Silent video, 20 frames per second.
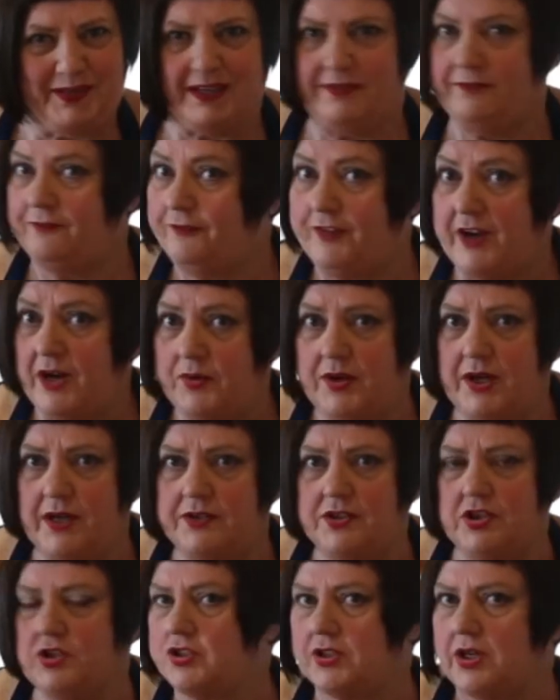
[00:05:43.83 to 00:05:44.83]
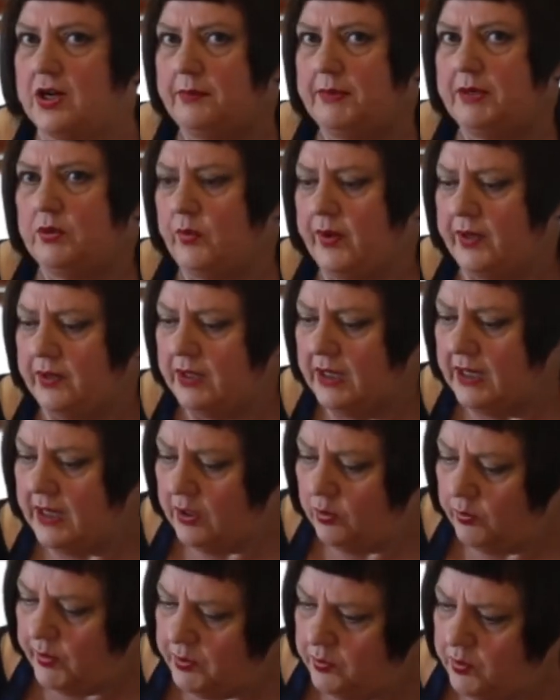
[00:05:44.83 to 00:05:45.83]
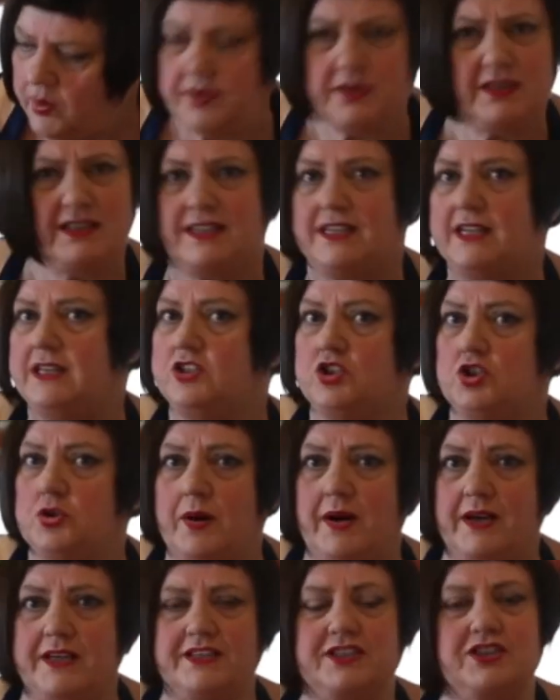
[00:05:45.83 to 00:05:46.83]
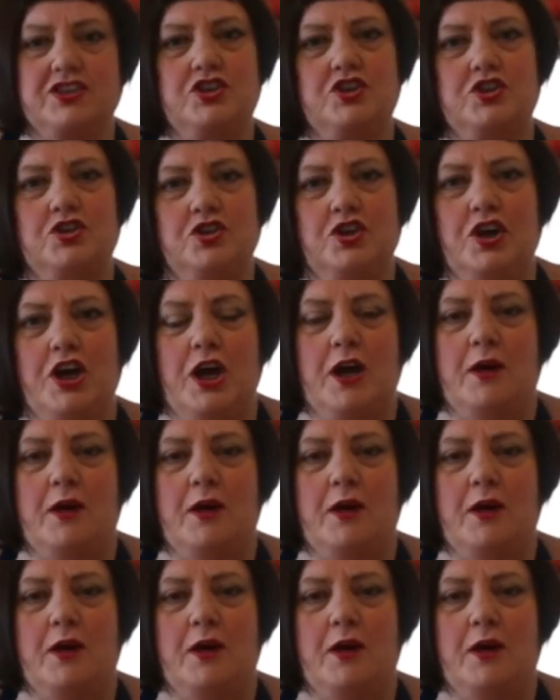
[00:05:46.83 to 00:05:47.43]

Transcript: Very unusual. I mean, we won't think twice to